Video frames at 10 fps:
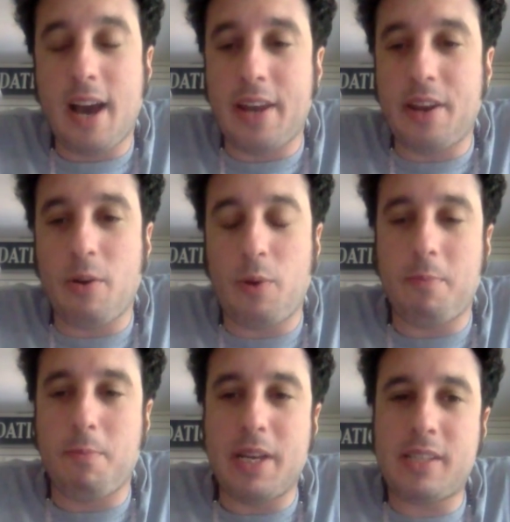I know
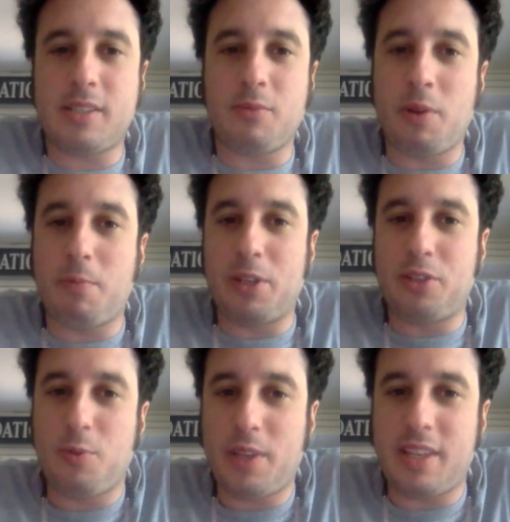we've been
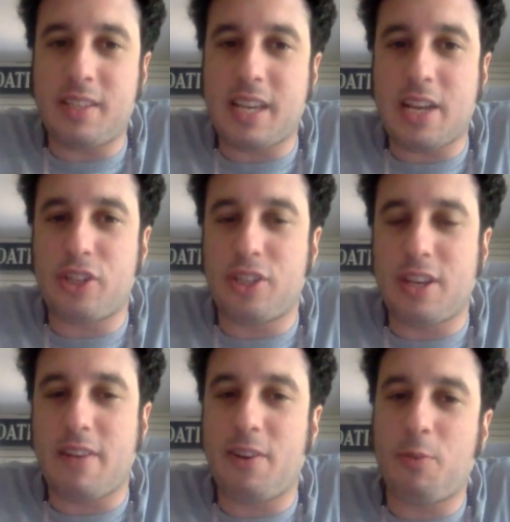doing these sessions
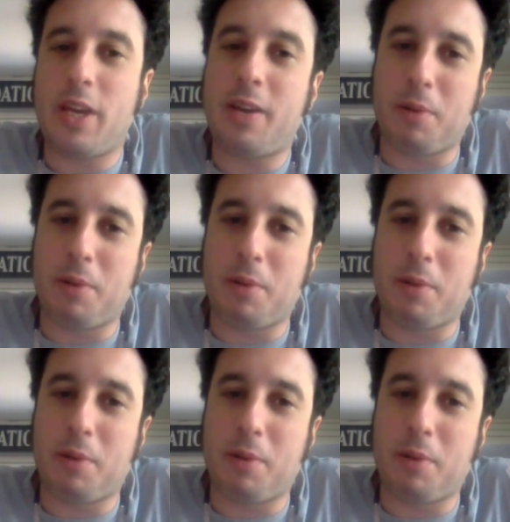every week,